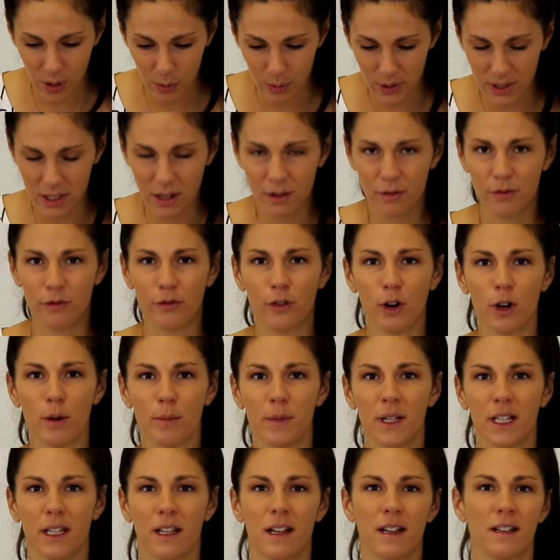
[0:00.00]
we love
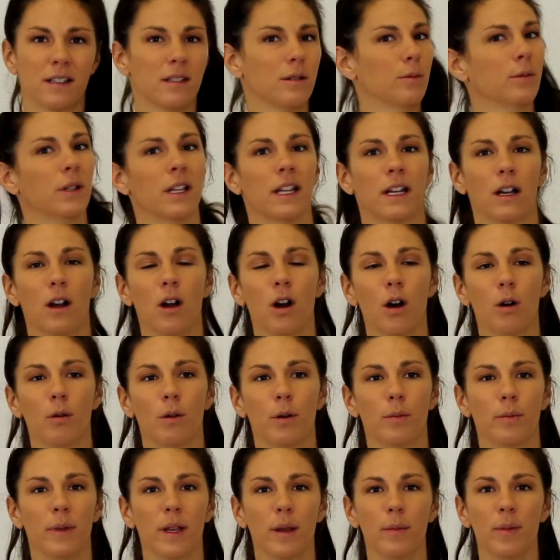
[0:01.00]
formulas and we're like oh
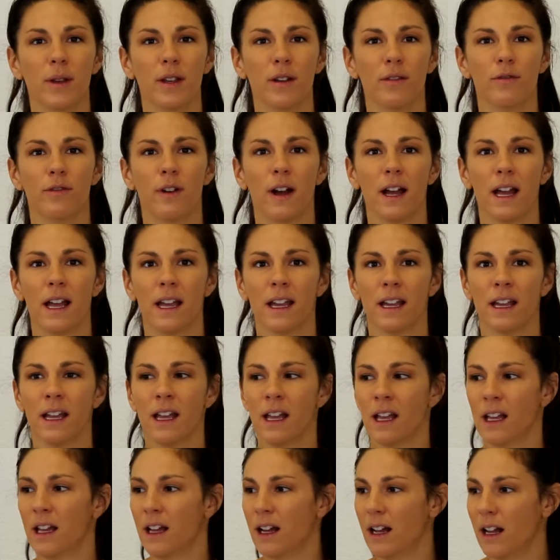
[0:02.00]
well maybe if i
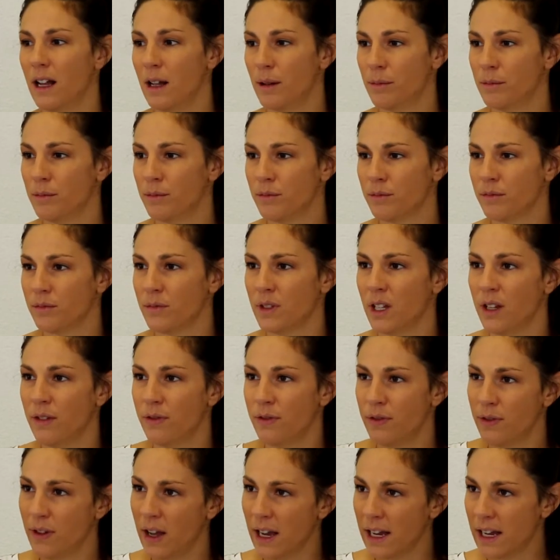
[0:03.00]
um,
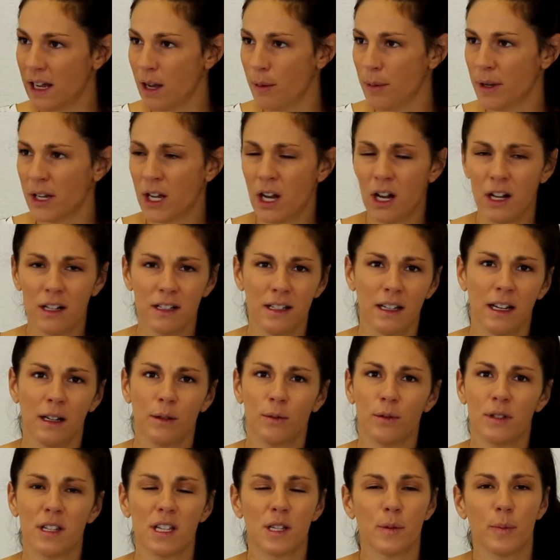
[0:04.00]
if i come in
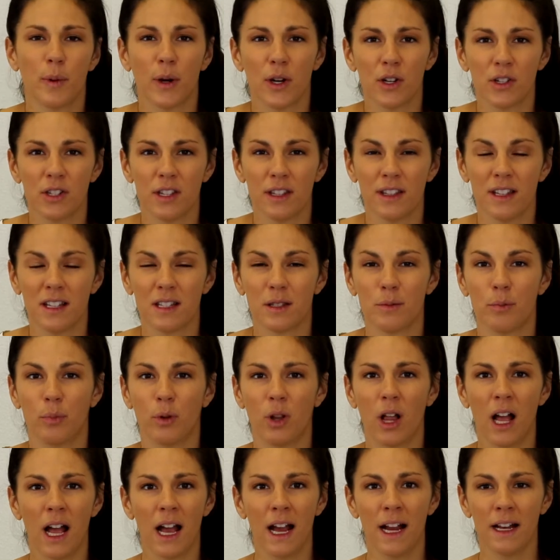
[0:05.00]
contact with this person that's
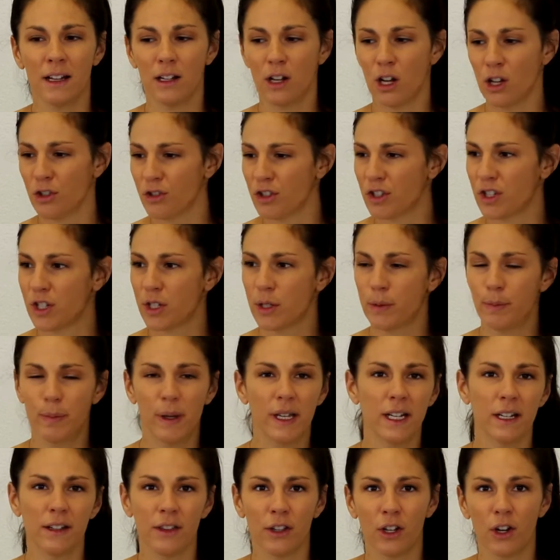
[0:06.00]
blind i'll just
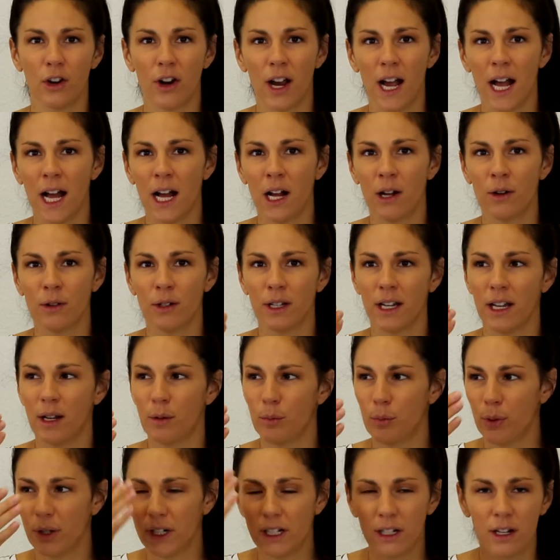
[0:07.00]
spit in the ground
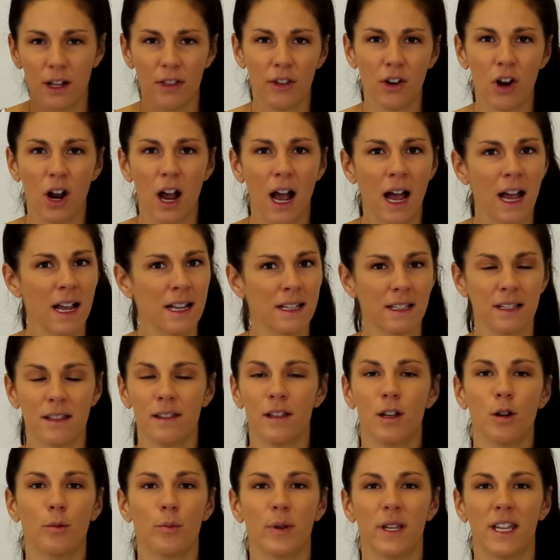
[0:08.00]
and put it on their eyes
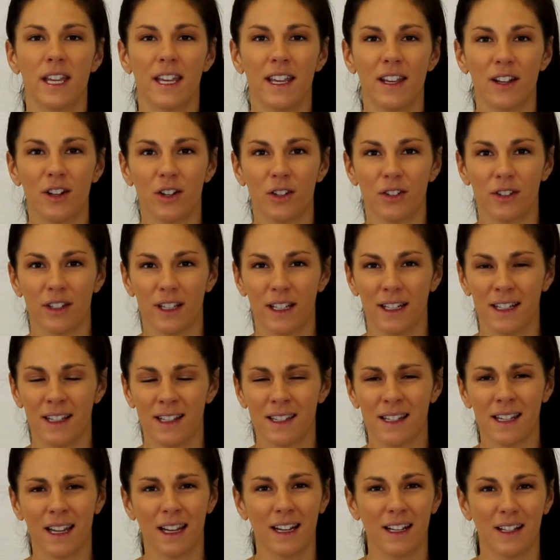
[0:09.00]
and they'll be healed and
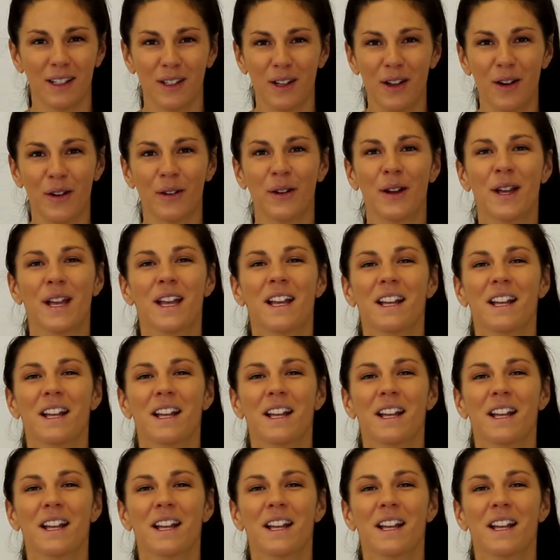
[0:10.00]
it's like no